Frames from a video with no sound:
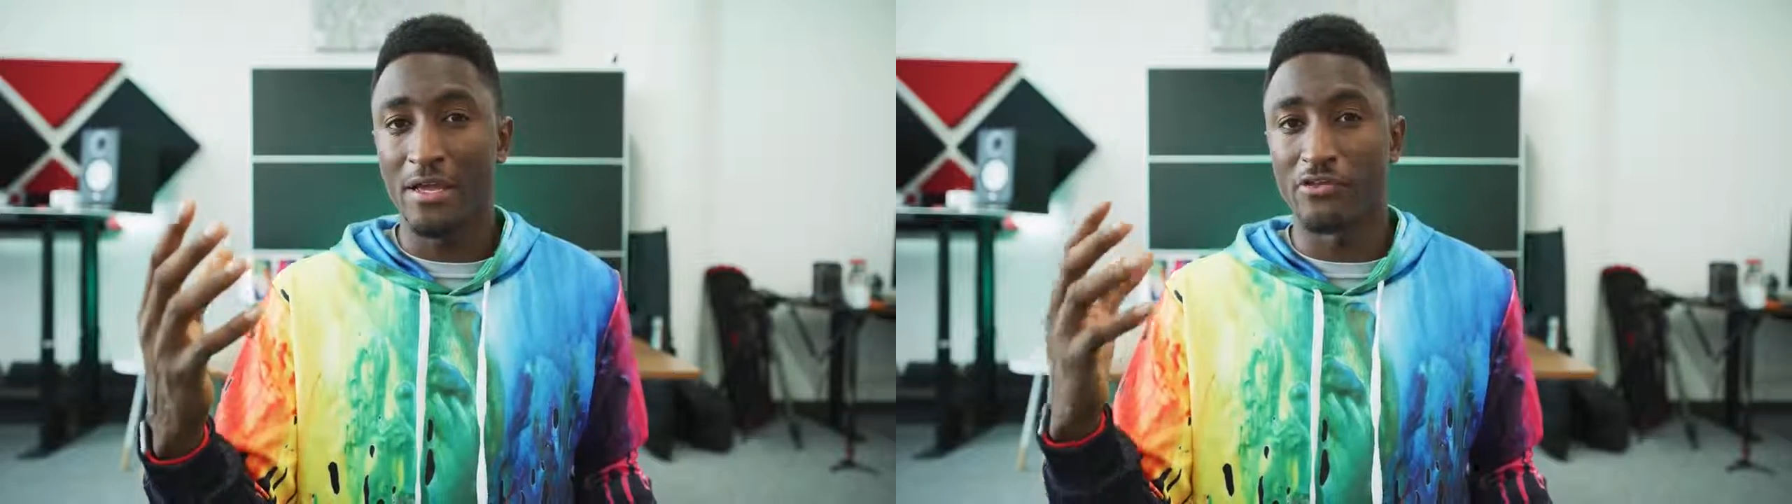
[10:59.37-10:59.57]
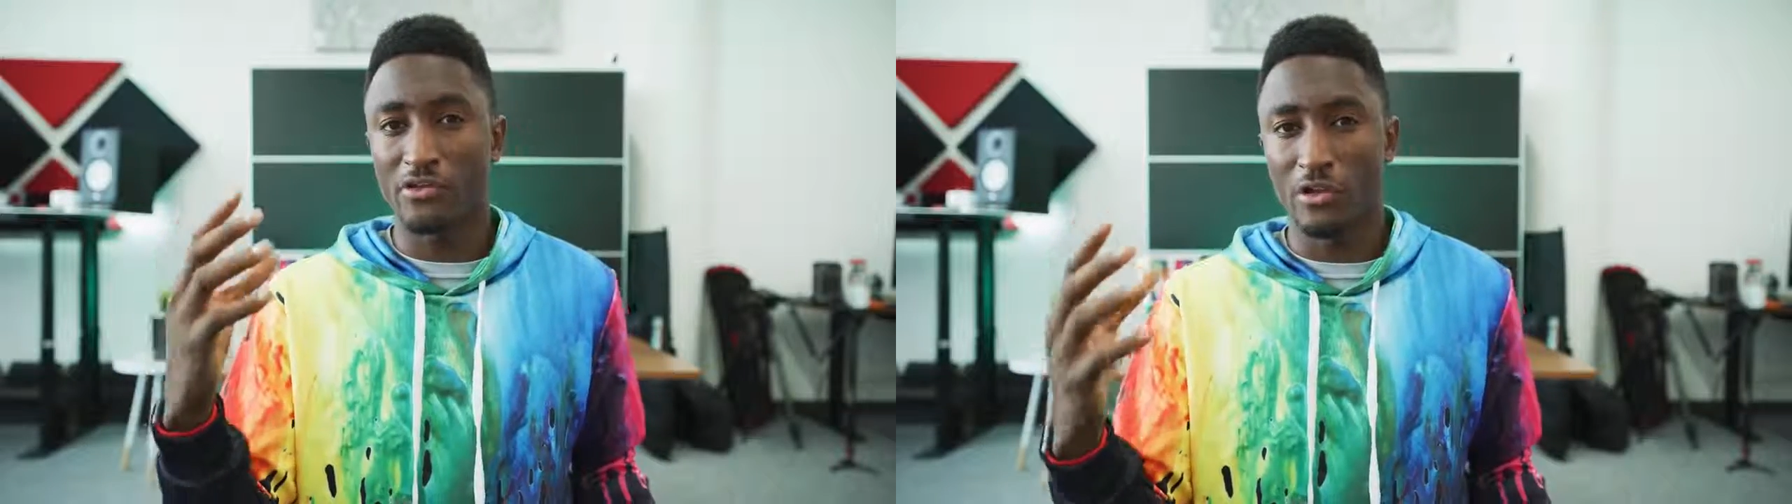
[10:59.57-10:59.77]

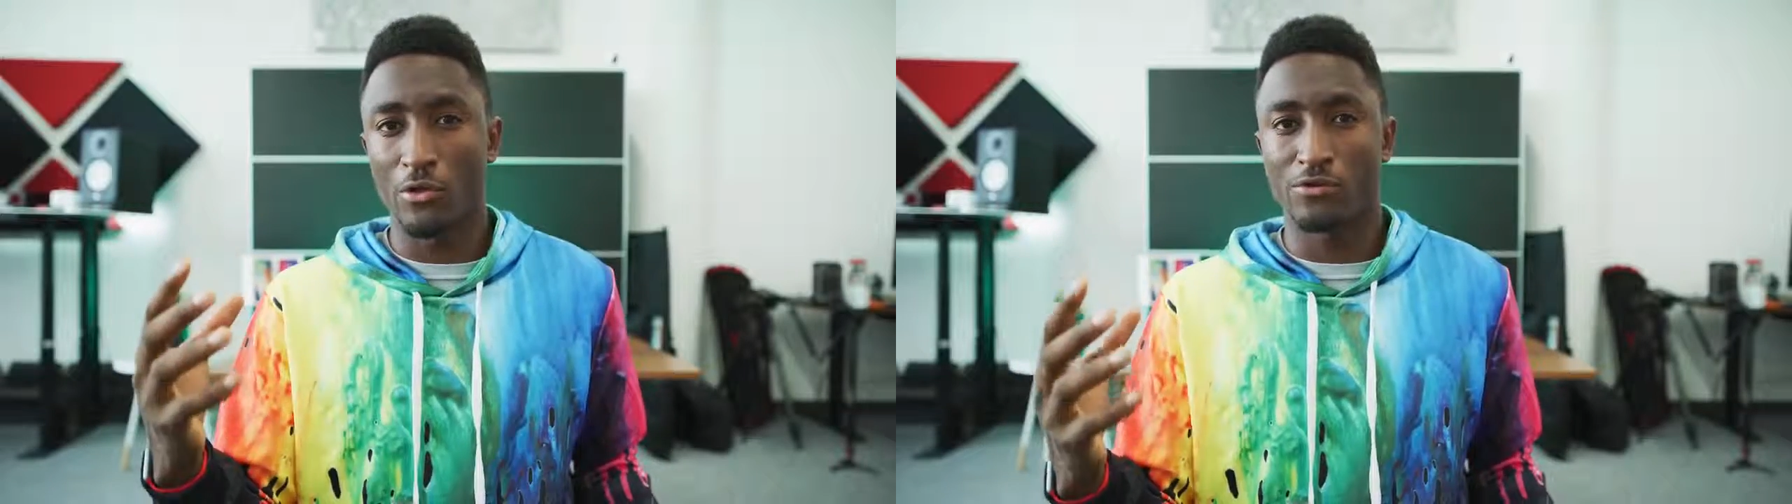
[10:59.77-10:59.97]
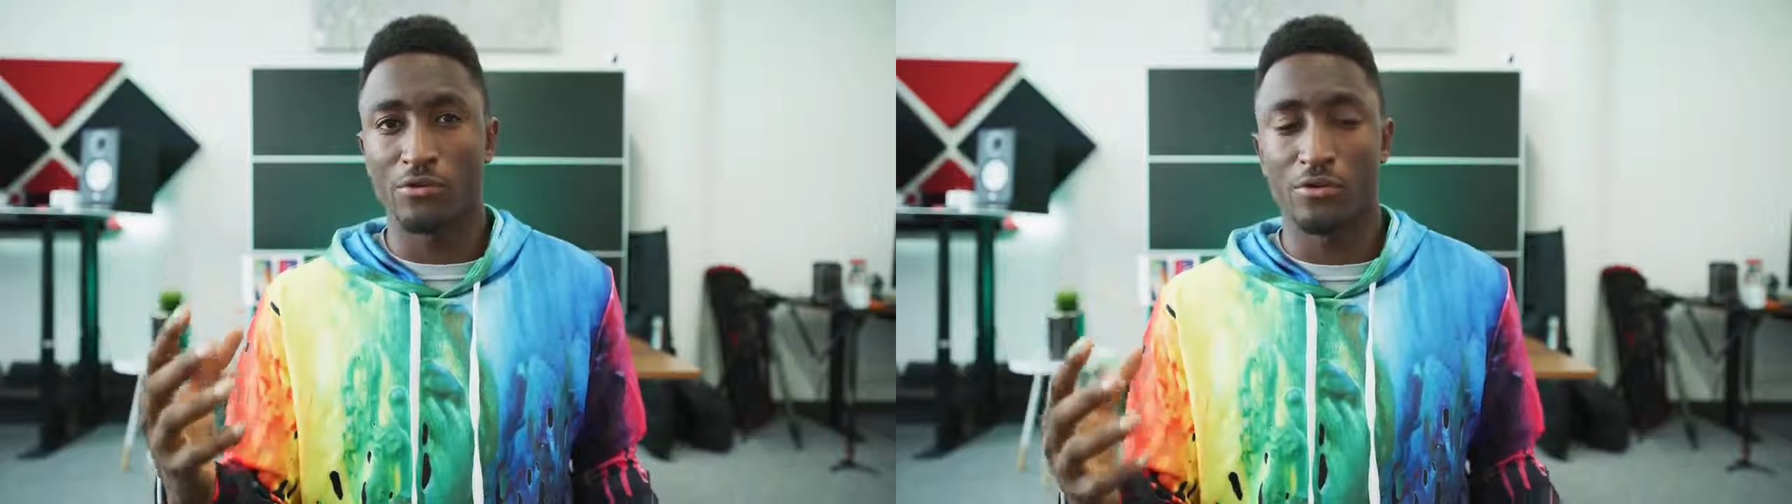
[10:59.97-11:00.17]
is
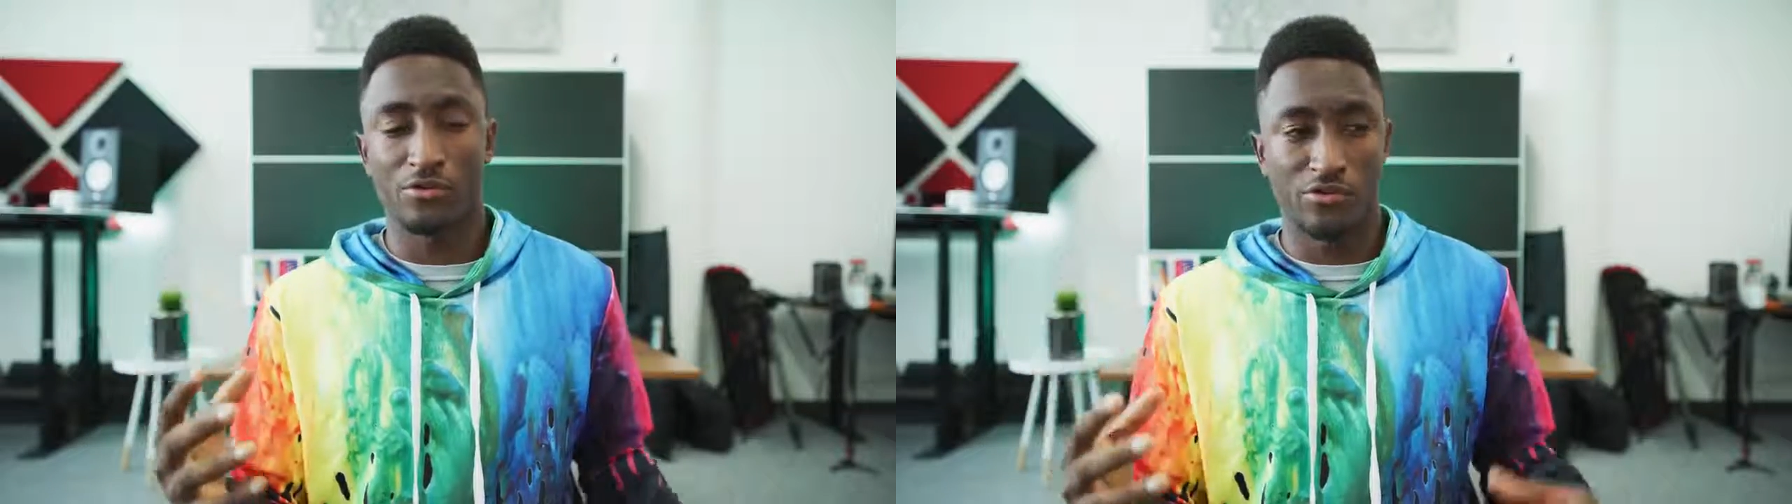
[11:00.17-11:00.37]
closer